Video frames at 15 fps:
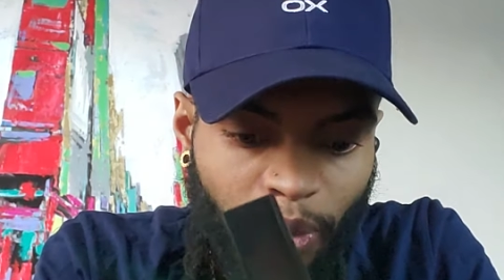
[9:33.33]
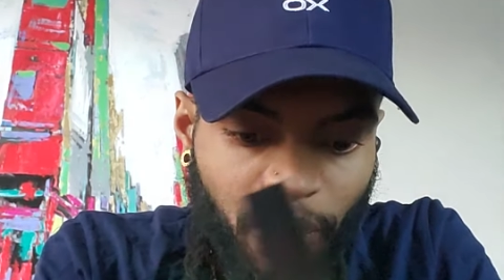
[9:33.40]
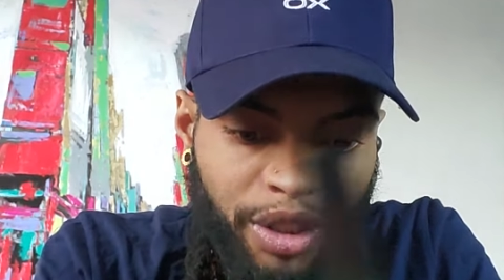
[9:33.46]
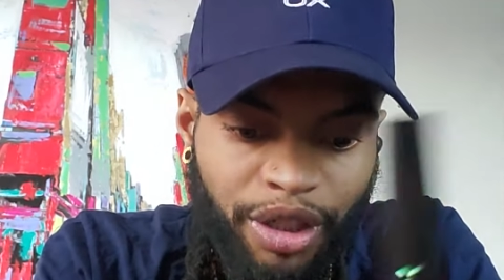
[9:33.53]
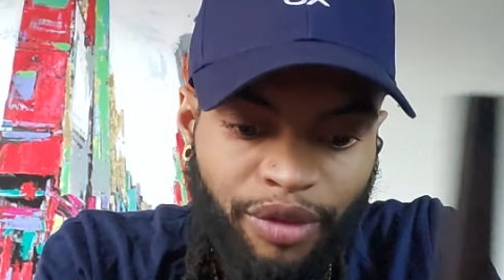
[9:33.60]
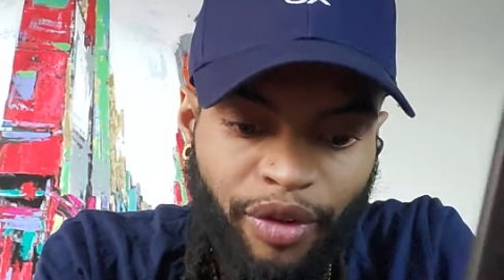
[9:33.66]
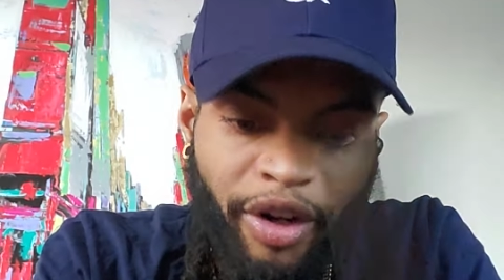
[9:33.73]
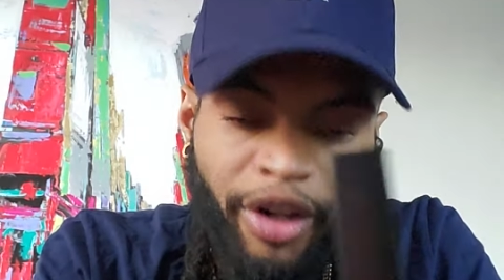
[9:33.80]

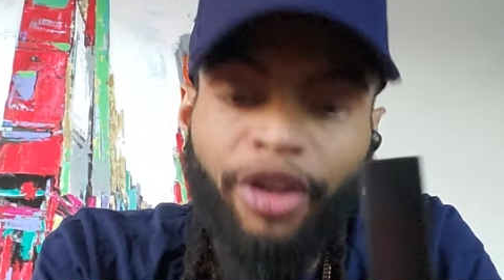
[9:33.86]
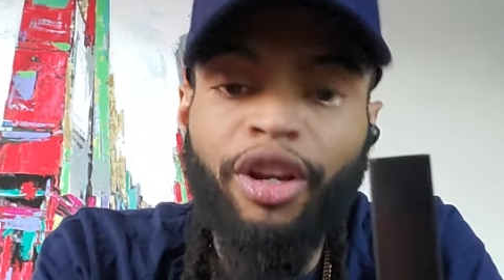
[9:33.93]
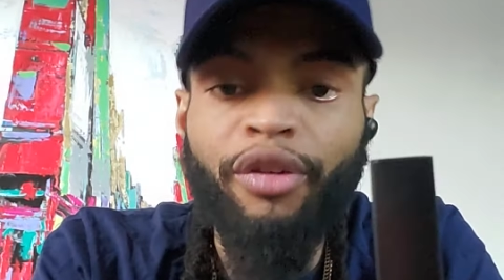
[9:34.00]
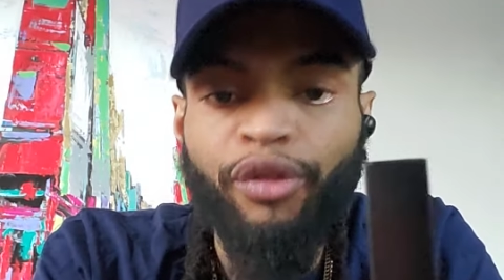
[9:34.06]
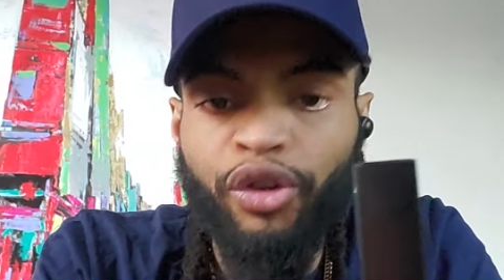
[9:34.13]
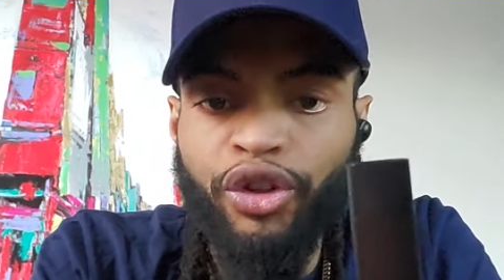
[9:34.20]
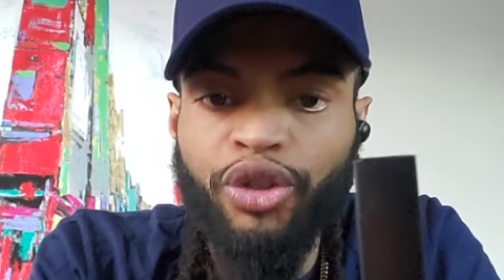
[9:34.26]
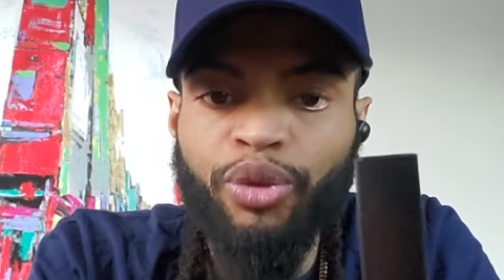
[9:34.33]
which is very good
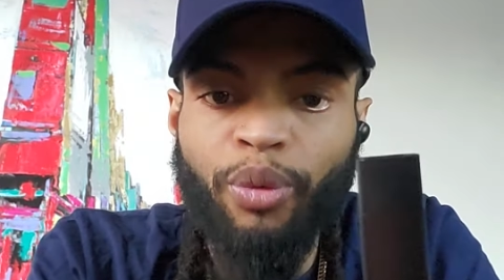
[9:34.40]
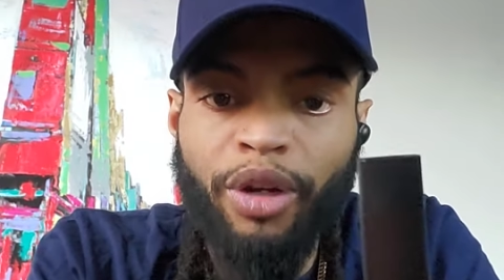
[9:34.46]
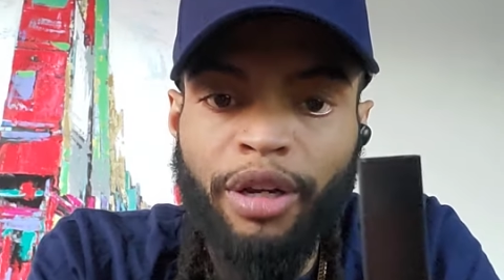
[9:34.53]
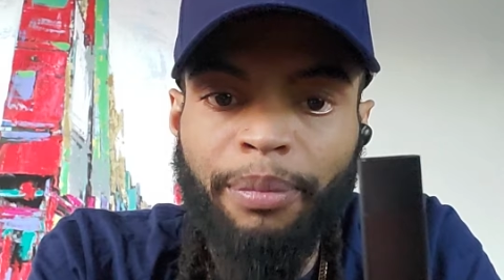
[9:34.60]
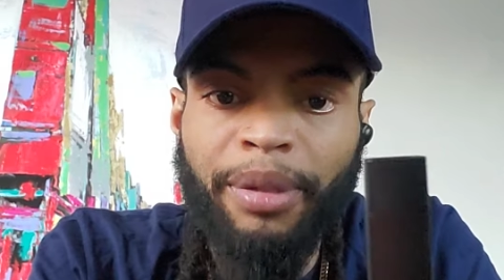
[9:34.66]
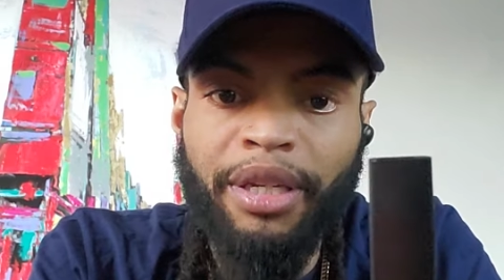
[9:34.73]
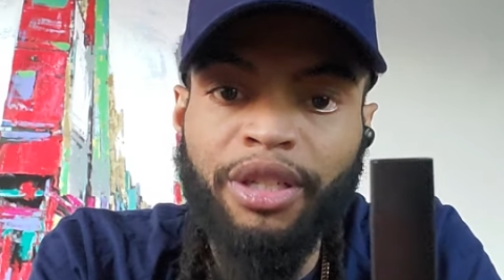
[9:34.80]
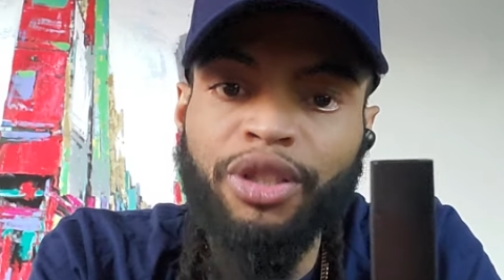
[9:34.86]
if you just want
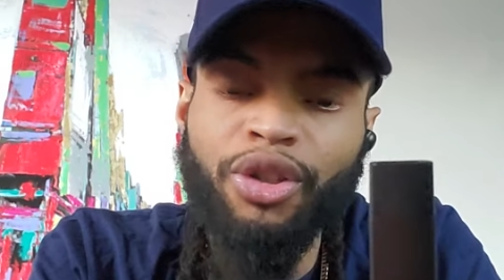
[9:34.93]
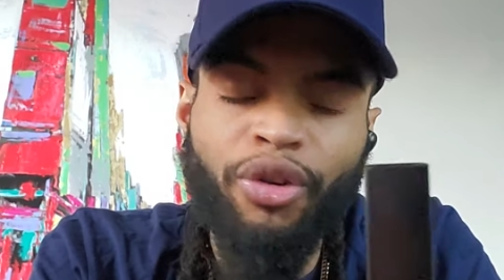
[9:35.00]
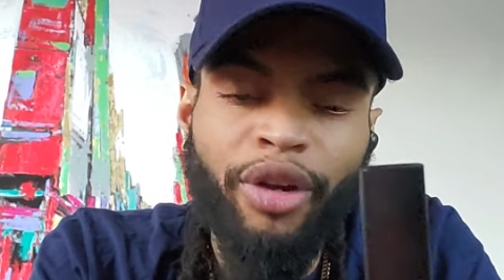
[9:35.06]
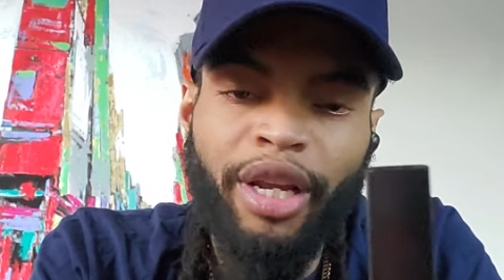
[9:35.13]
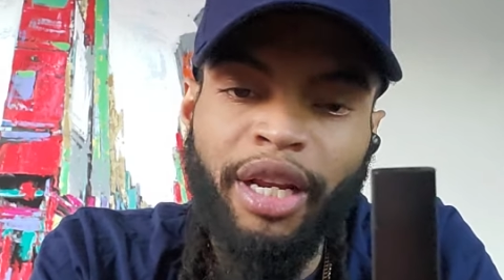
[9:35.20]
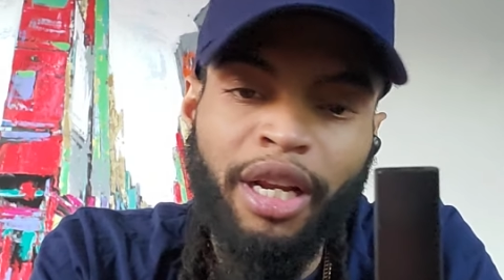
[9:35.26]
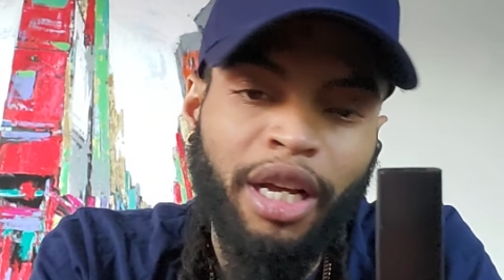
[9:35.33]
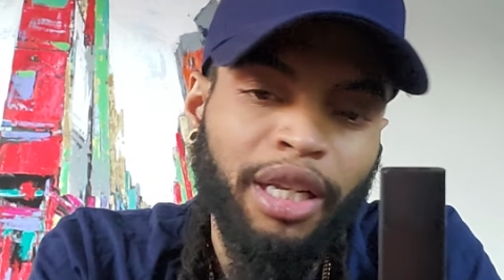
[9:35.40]
to be
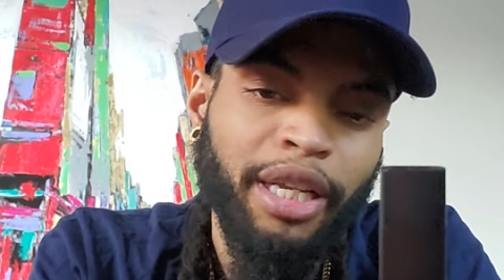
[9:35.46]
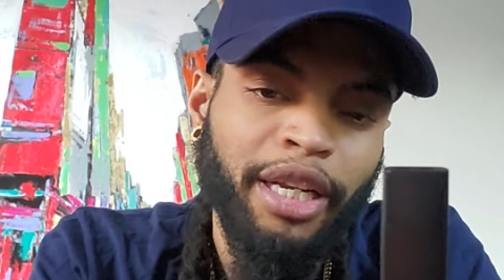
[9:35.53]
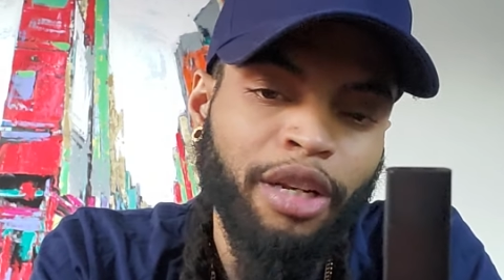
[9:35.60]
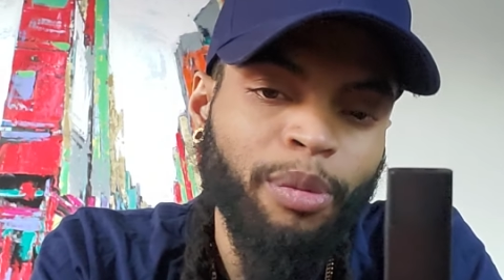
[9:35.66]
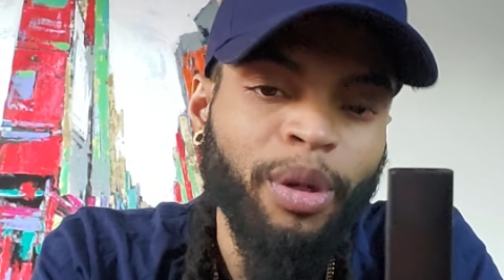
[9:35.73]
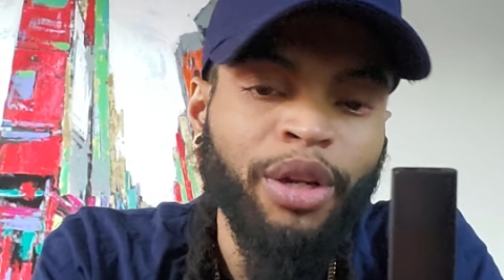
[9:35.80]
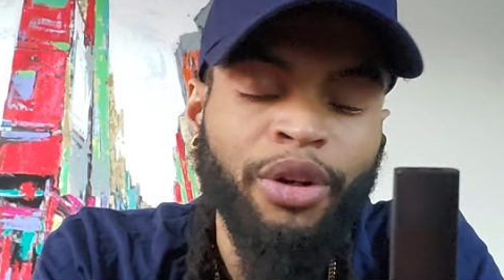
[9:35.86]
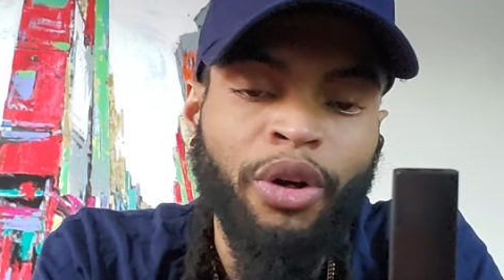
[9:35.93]
discreet and not let
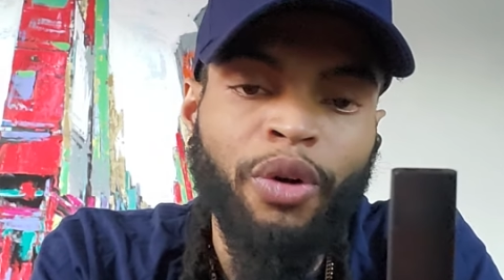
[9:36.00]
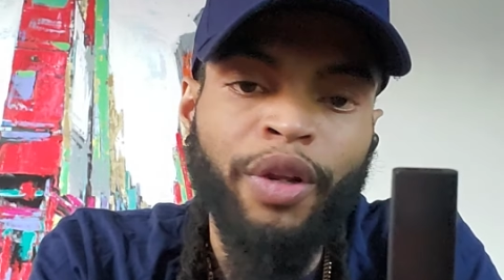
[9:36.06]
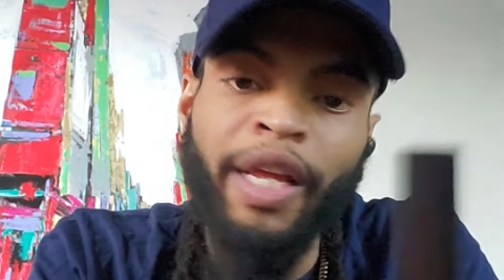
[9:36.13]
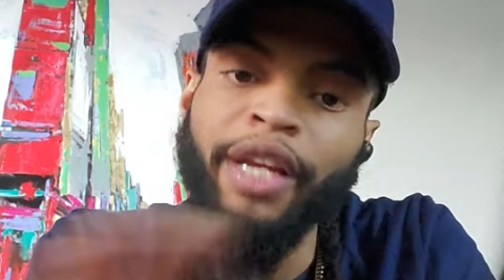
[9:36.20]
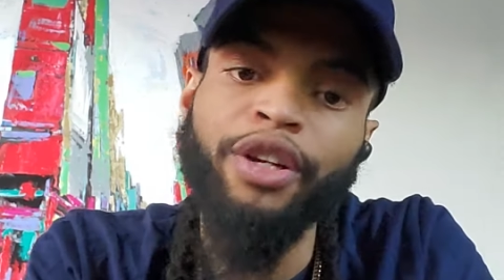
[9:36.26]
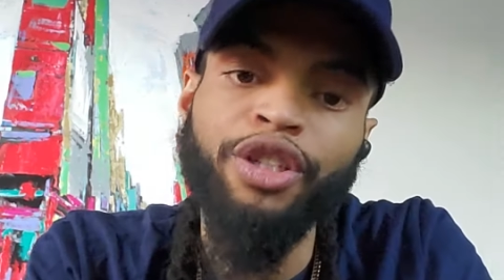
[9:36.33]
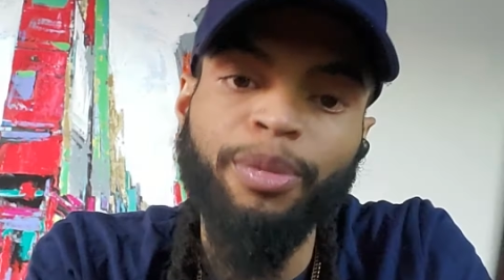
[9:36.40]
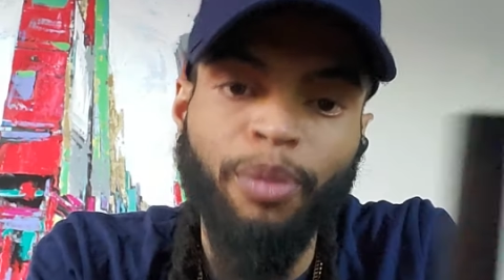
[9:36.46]
anybody know
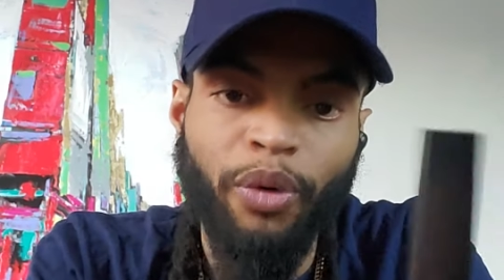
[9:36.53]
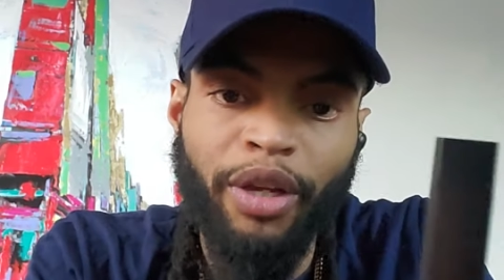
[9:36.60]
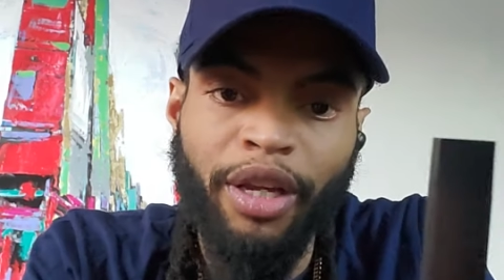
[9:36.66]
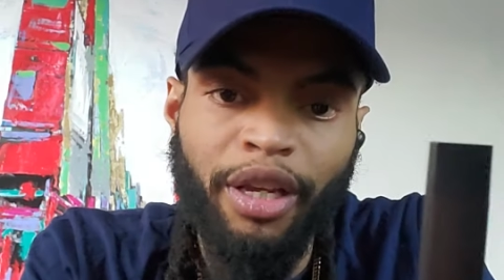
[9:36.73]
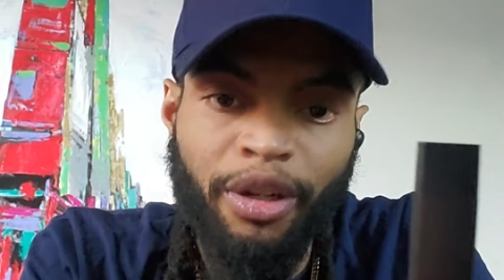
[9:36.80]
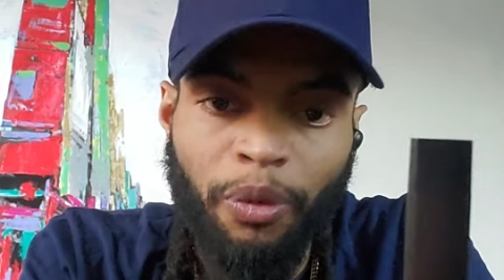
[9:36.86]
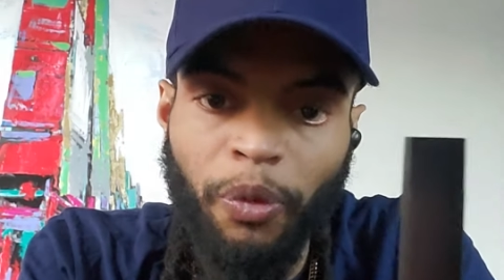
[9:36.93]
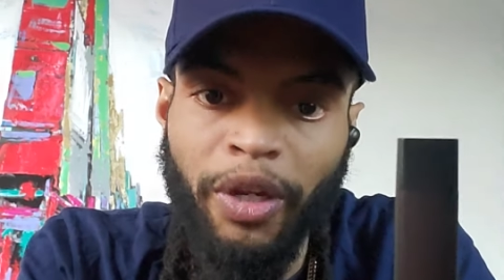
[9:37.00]
that you're
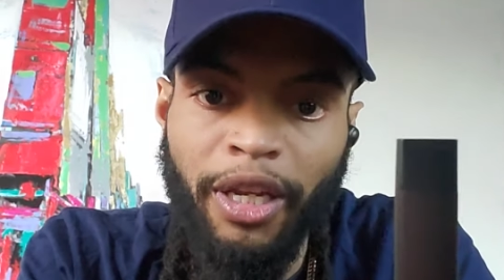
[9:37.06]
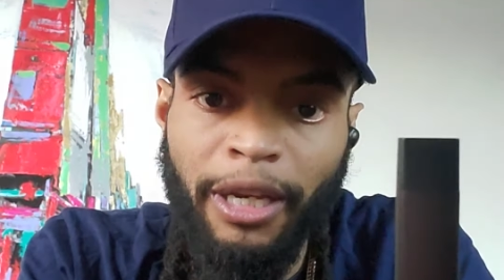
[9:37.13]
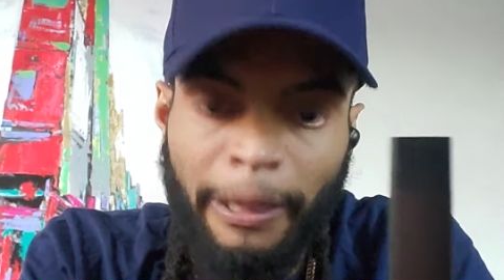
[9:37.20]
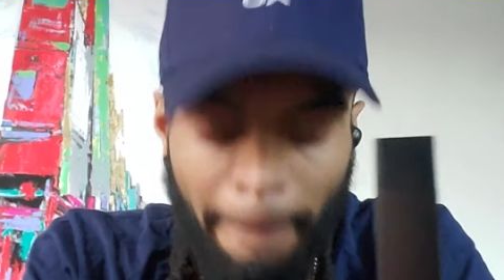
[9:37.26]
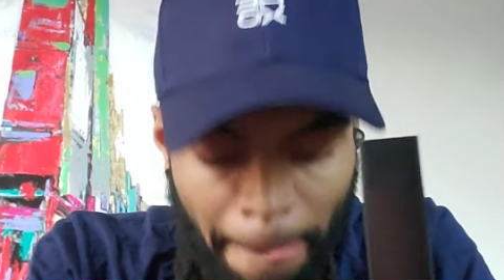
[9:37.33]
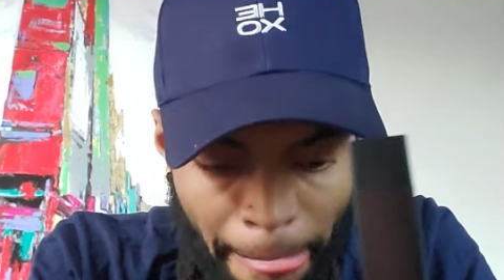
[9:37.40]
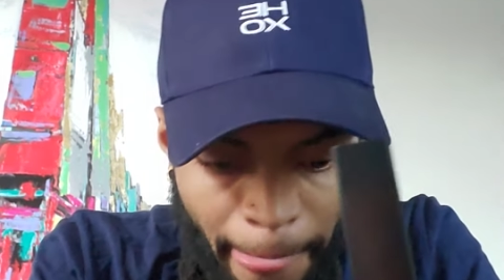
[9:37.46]
smoking any weed.